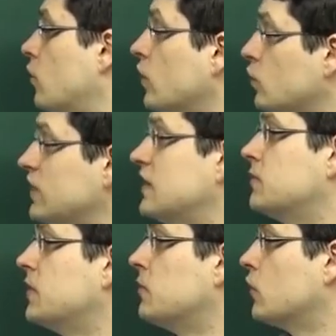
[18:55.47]
What do we need to
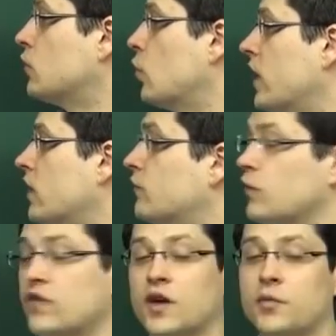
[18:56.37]
be most aware of
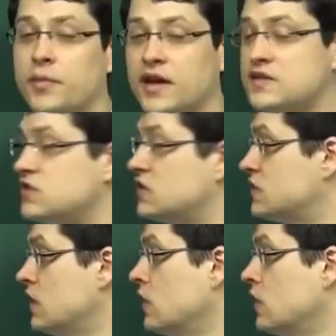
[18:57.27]
with double passages?